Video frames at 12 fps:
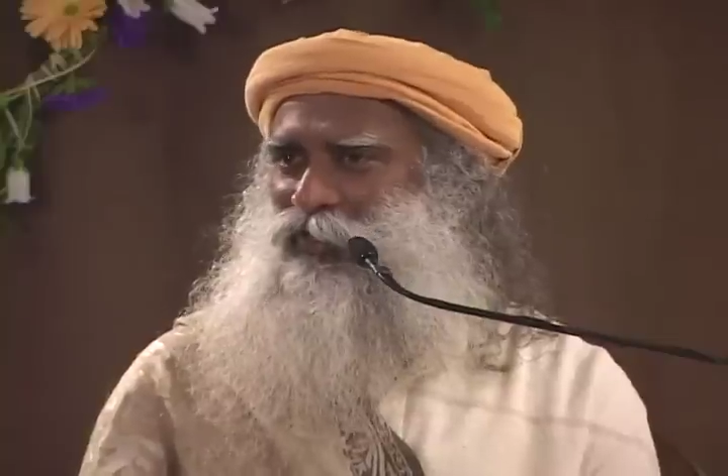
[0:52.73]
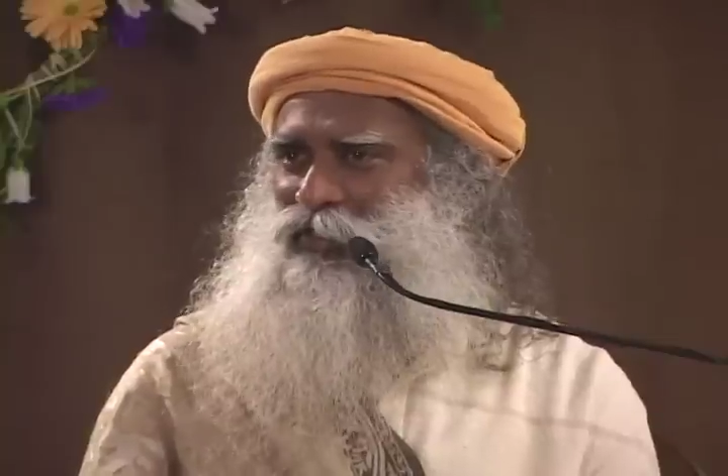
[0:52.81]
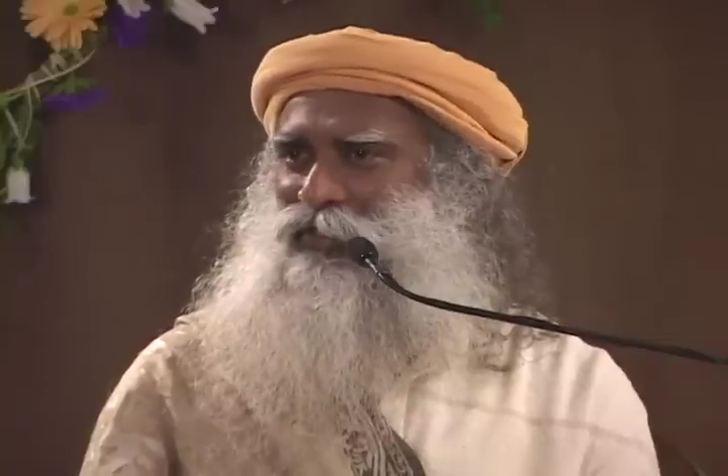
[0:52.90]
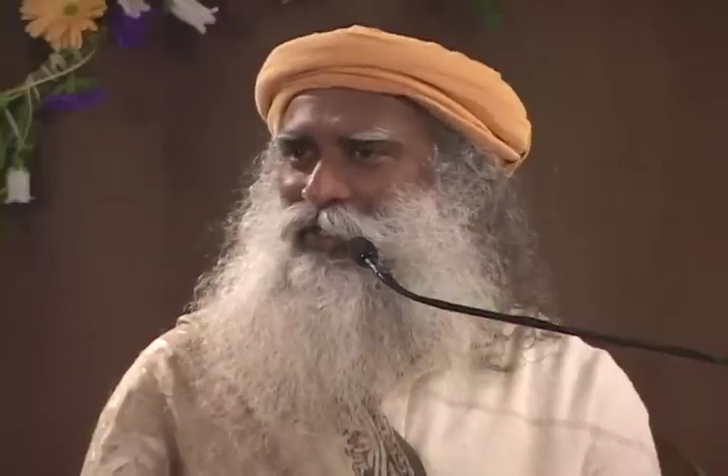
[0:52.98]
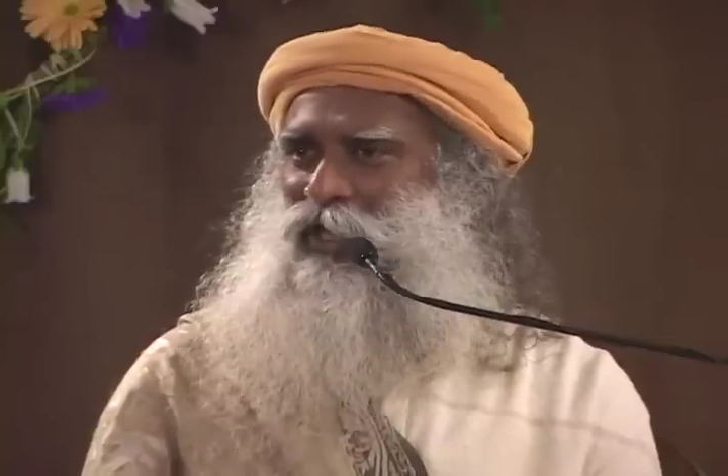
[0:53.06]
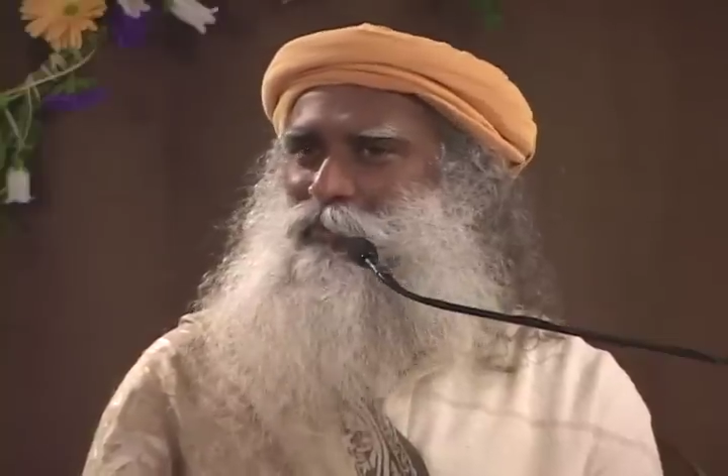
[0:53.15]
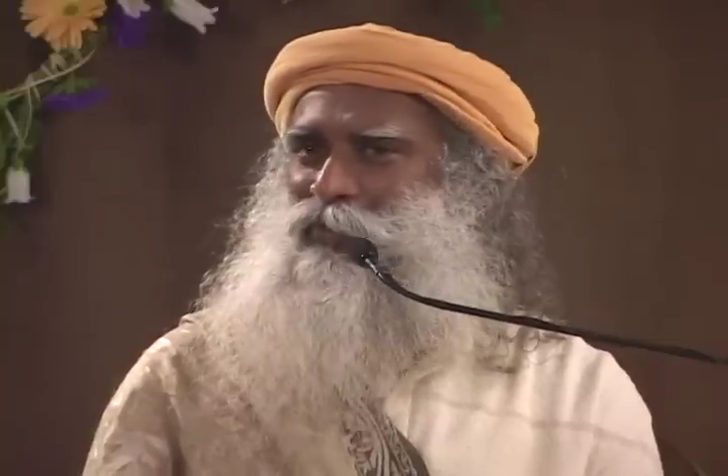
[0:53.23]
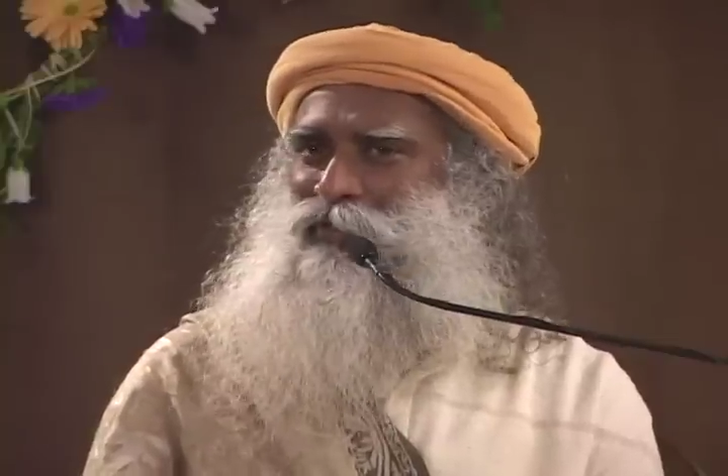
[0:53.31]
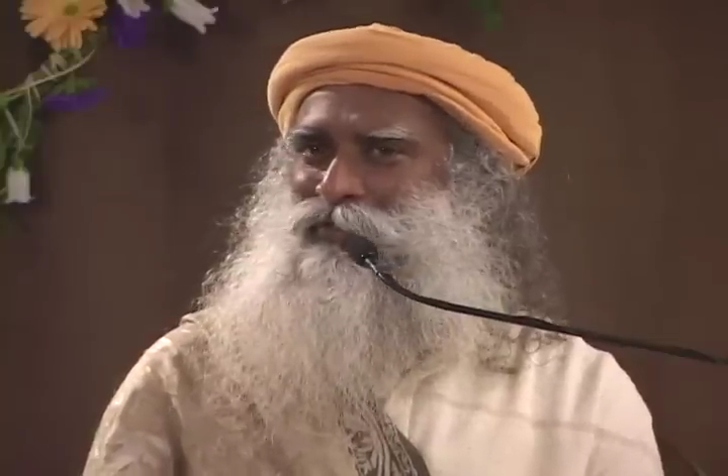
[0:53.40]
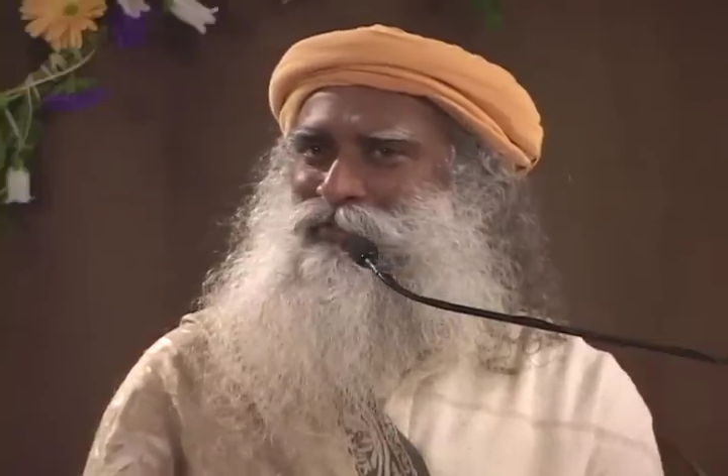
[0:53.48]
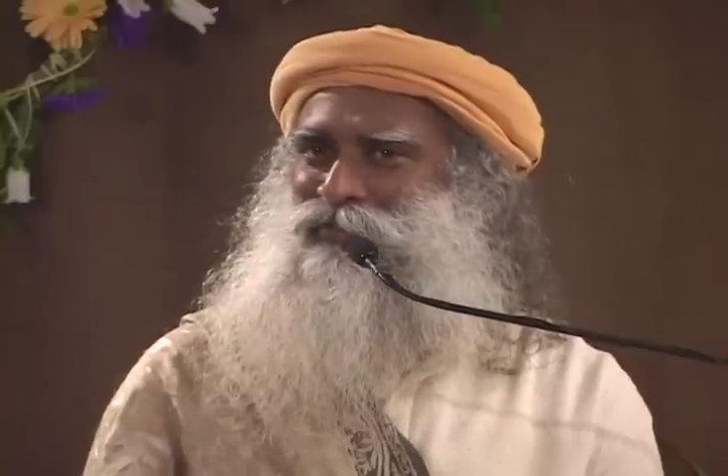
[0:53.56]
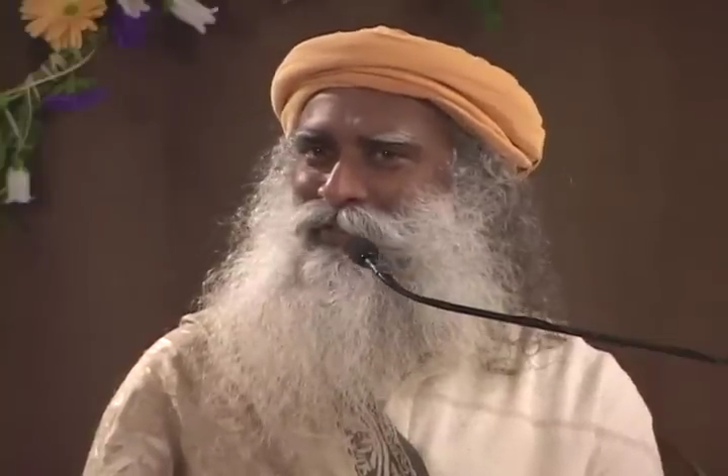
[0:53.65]

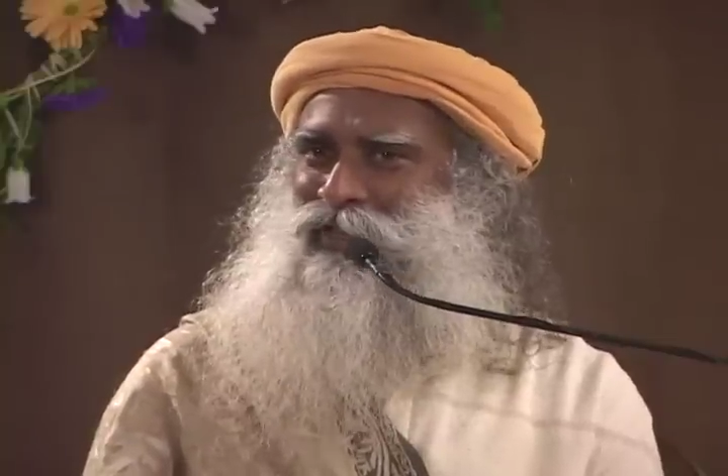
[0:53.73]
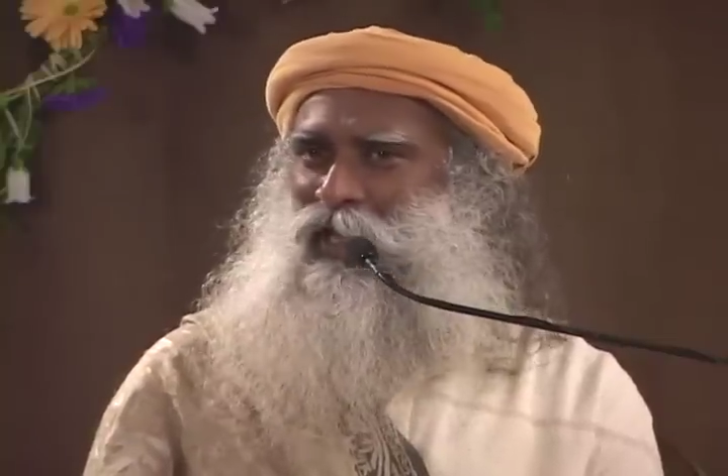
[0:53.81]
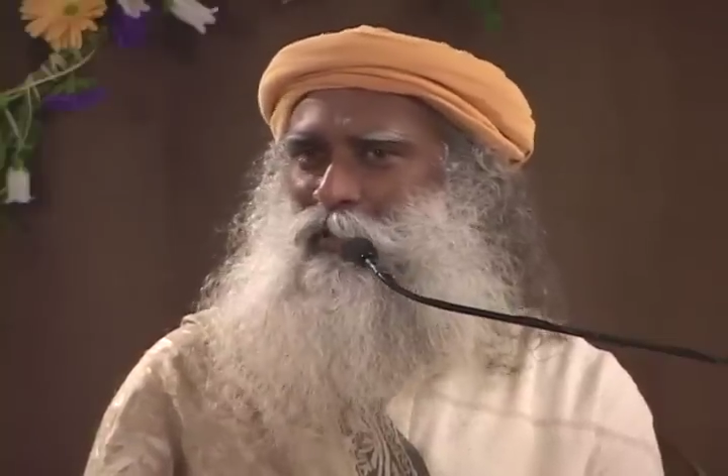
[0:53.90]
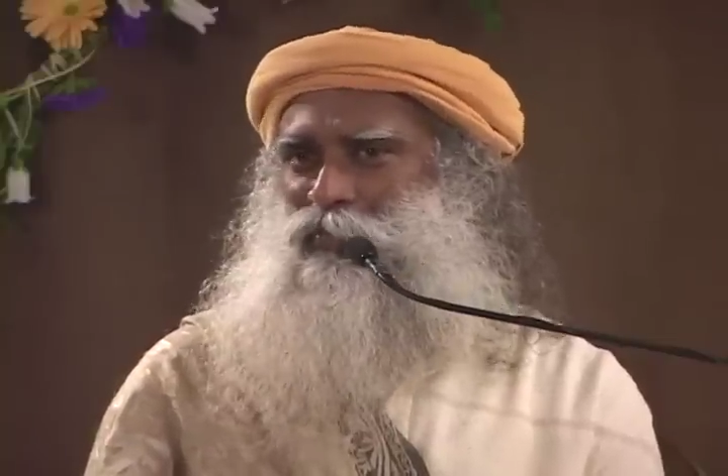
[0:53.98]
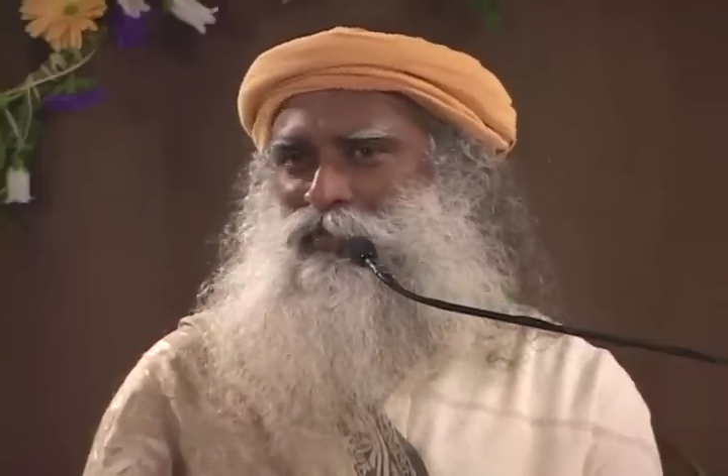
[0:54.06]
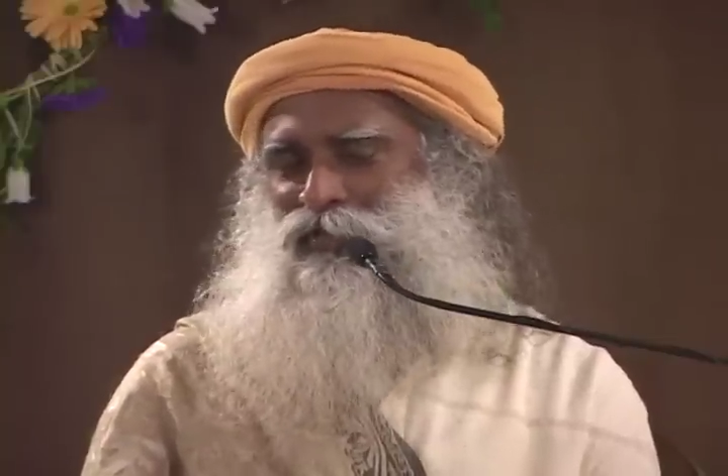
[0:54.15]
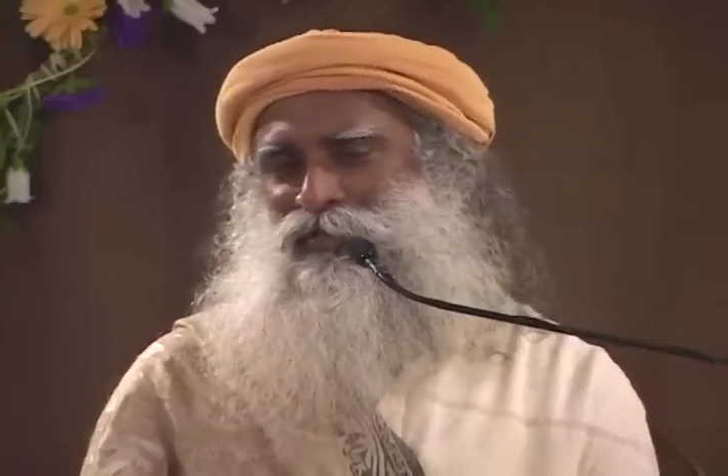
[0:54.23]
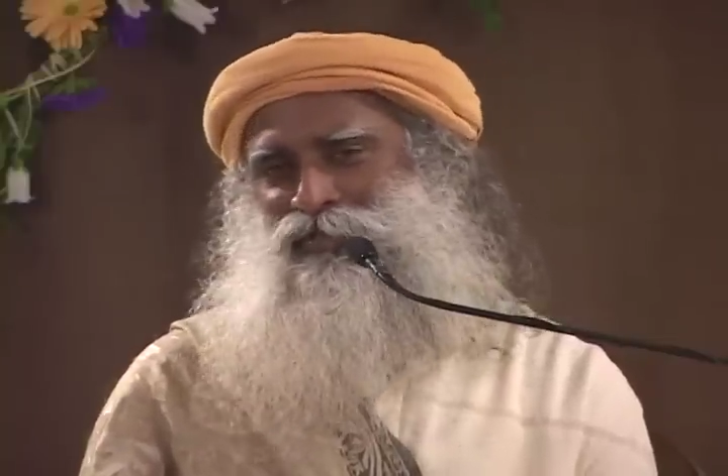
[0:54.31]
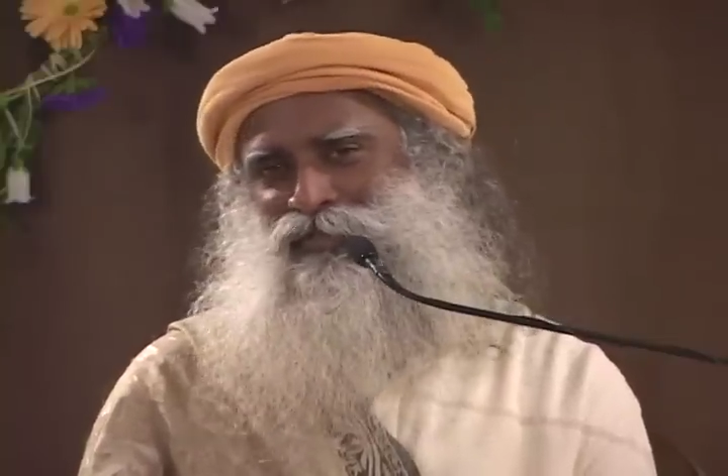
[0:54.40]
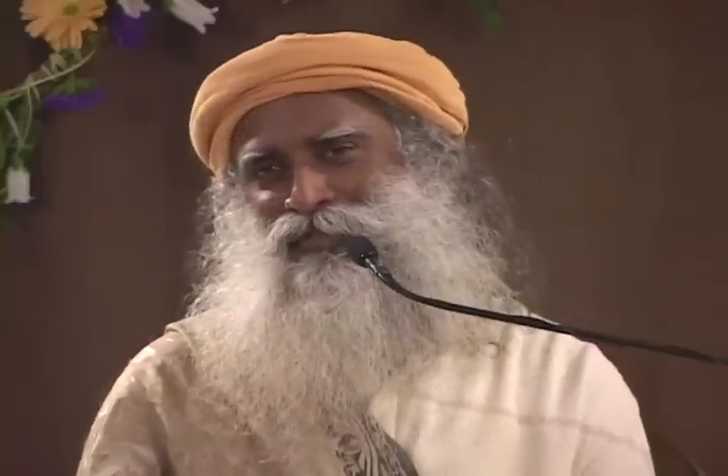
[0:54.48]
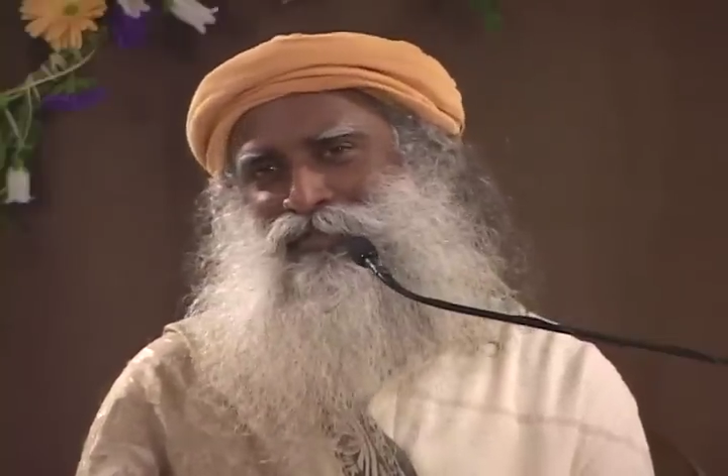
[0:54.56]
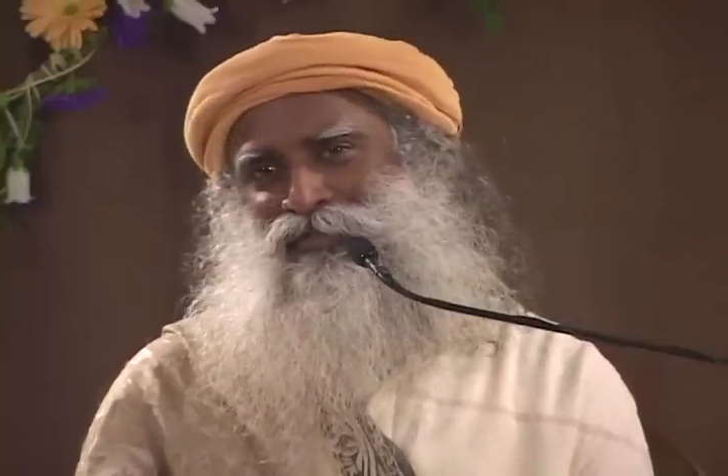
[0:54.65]
describing
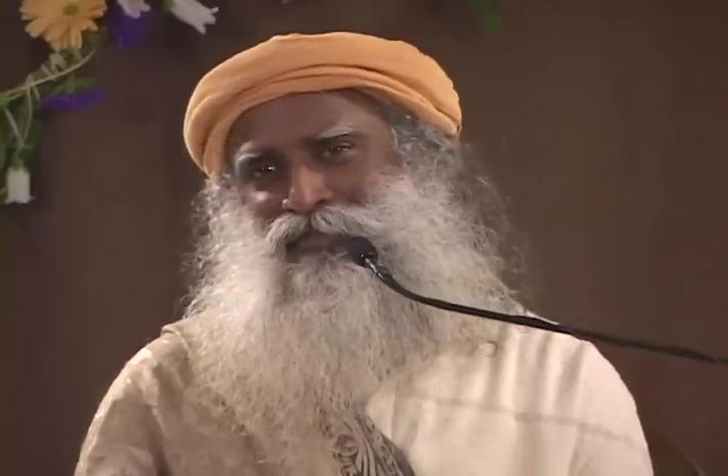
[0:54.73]
happiness,